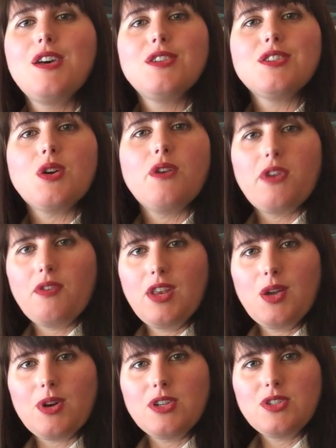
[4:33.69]
So if you have
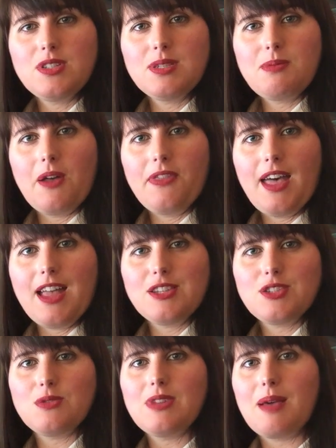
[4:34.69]
any questions about
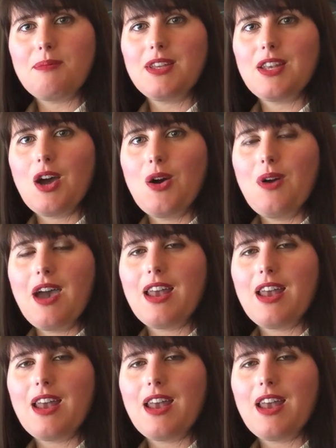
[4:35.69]
that, do let me know,